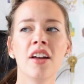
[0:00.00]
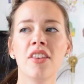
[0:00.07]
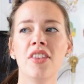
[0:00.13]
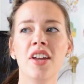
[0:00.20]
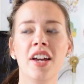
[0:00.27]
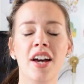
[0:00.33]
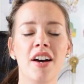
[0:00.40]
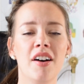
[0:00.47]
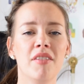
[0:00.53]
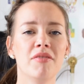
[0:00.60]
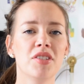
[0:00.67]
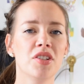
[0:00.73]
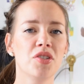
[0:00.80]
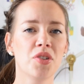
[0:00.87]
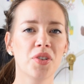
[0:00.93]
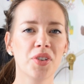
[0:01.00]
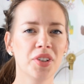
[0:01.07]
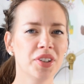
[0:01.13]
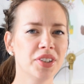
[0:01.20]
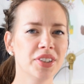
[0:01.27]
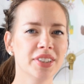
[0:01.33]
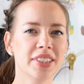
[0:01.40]
They have
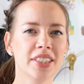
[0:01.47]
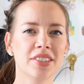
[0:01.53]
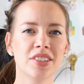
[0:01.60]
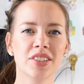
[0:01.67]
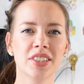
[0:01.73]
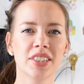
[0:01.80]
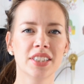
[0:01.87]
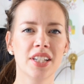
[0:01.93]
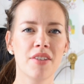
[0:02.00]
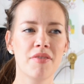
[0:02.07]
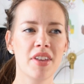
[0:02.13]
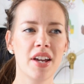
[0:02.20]
tutorials and all this stuff.